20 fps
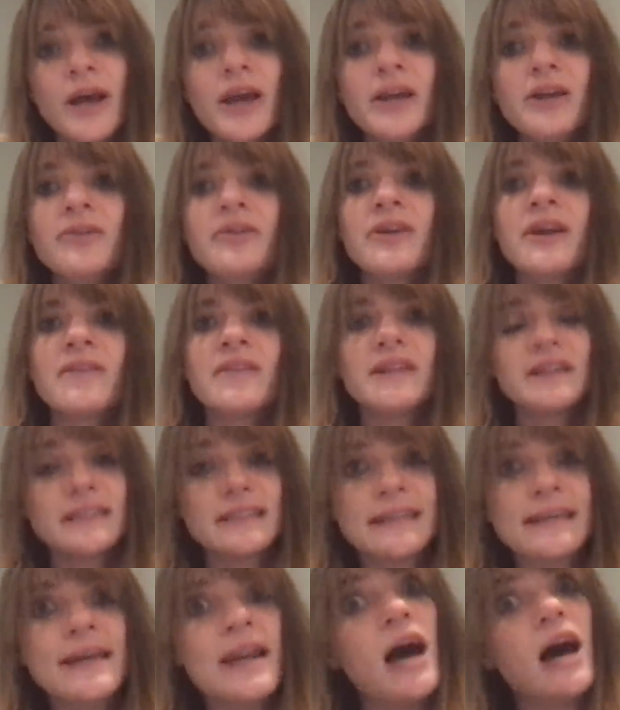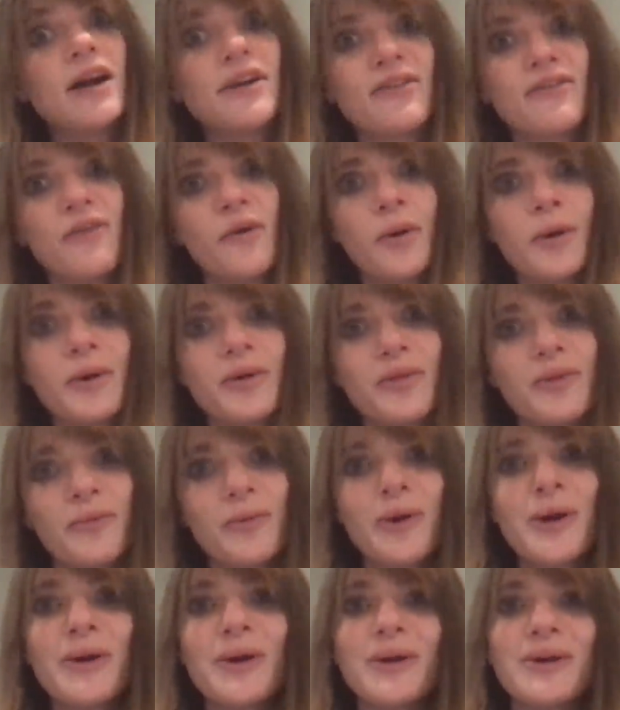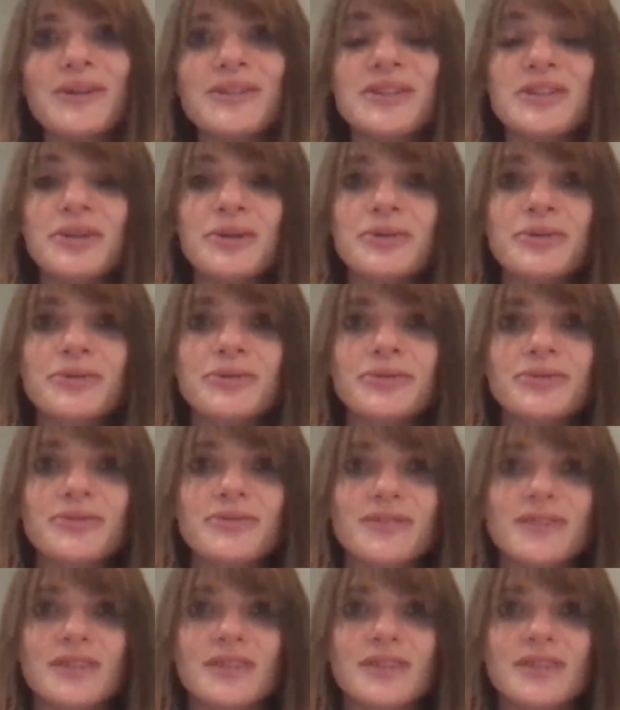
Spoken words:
you know, not that it's not for the world to,